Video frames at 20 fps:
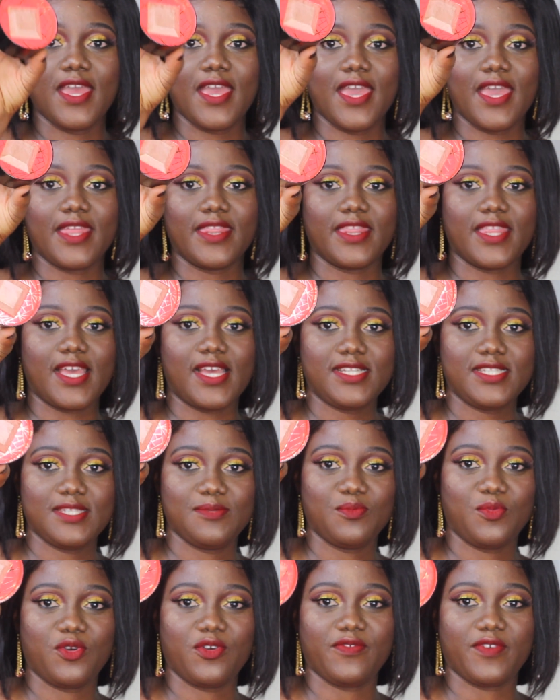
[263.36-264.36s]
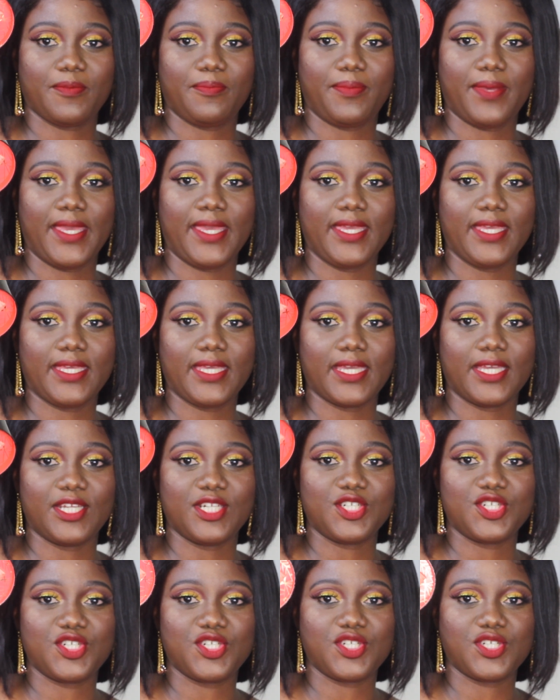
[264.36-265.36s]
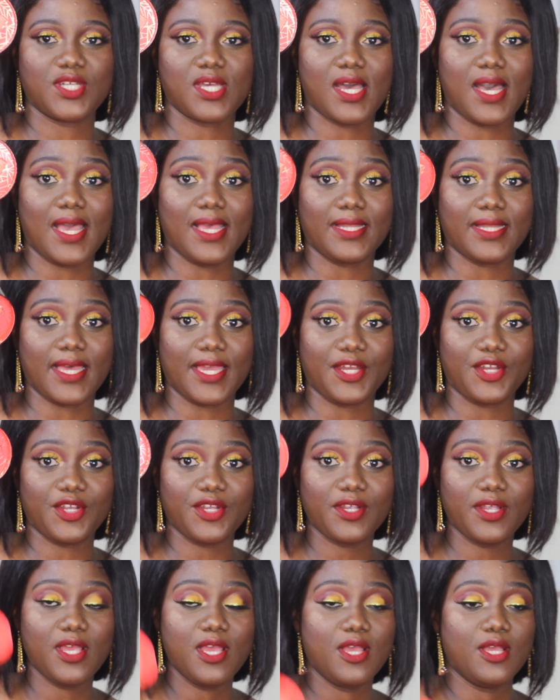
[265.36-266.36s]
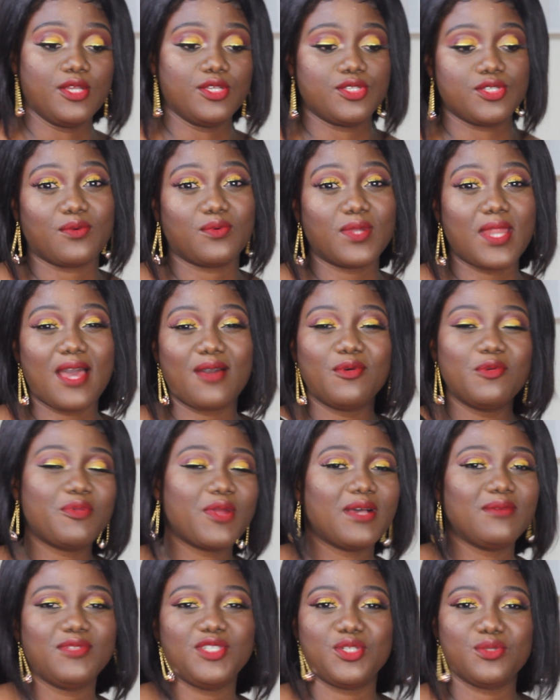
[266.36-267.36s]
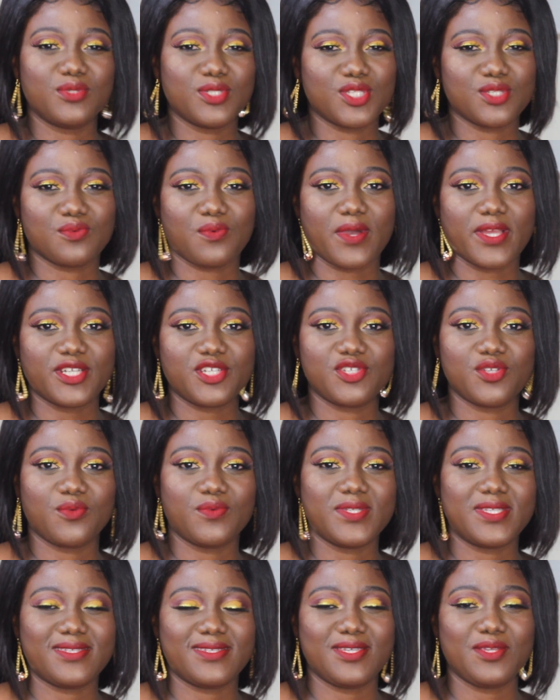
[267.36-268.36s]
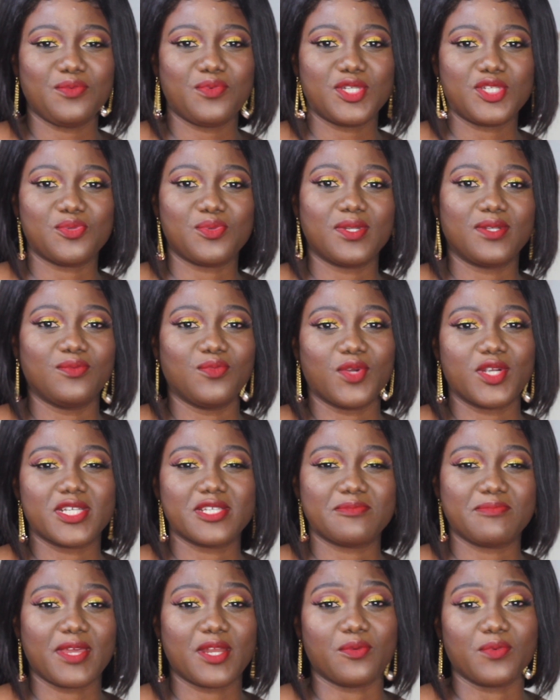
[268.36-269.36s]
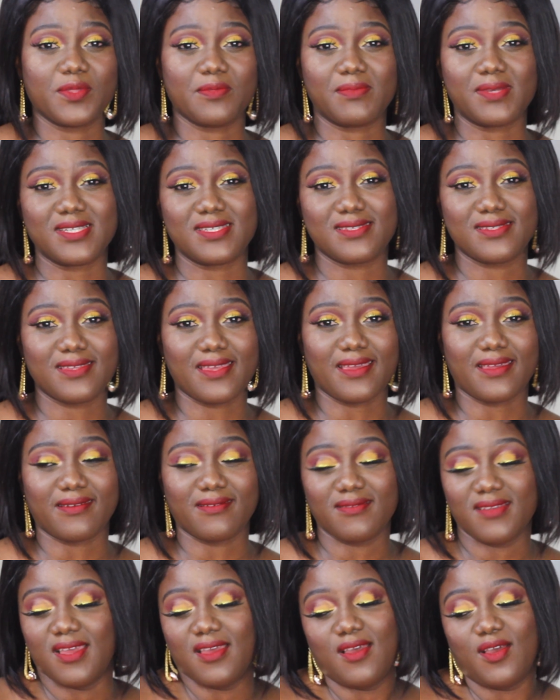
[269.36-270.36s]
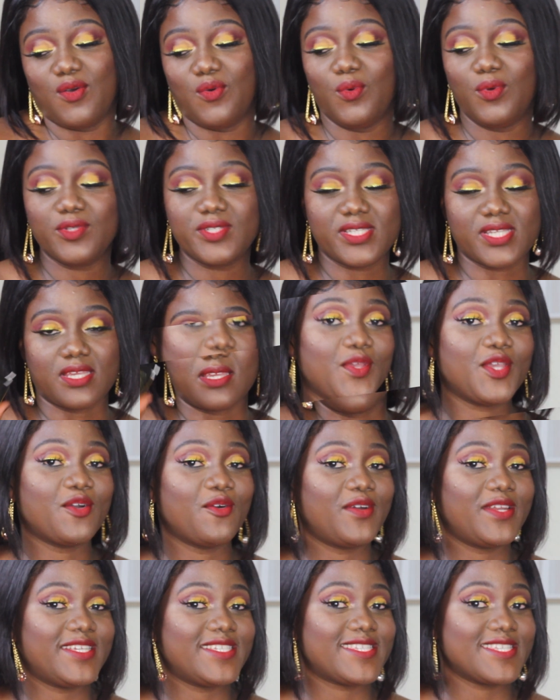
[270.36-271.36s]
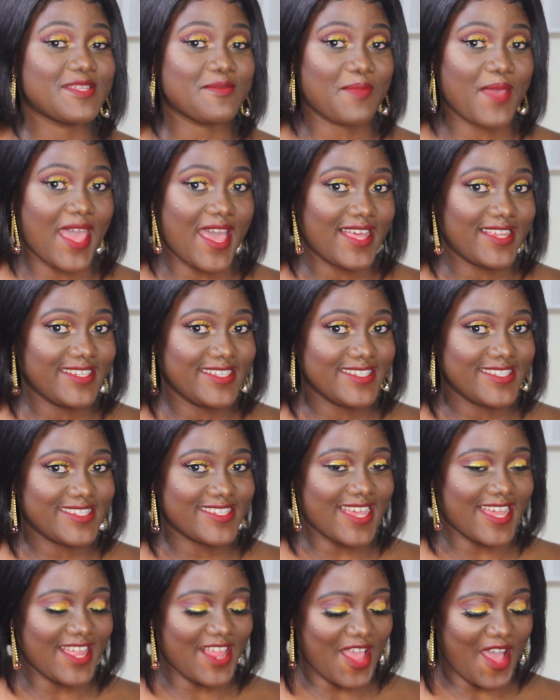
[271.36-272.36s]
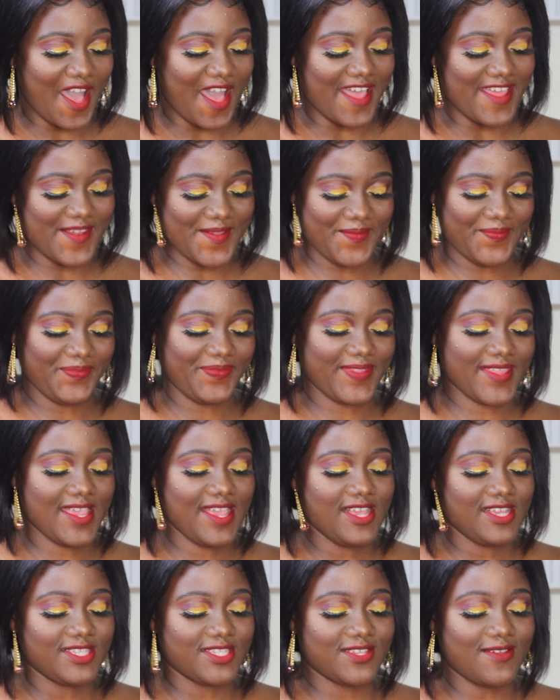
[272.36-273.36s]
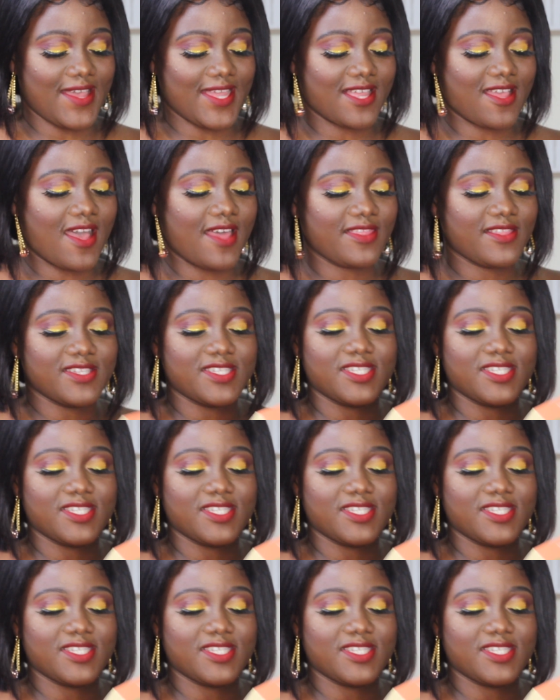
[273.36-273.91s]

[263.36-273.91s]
And that's more of a pinkish highlighter. I will probably do a swatch so we see which one works better with my skin. We'll see. Going into the palettes I got. So I got the